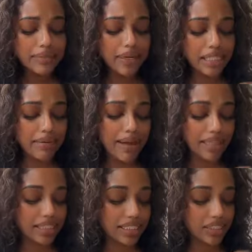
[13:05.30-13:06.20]
Spirit, tell me
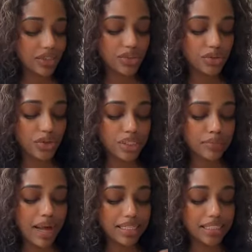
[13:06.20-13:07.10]
about the Six of
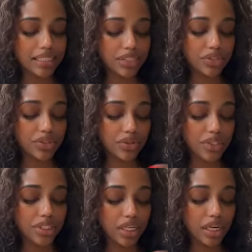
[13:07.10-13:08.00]
Swords. Why is the Six of
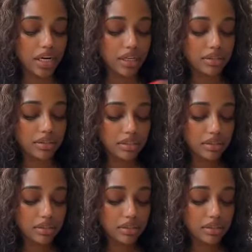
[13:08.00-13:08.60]
Swords here?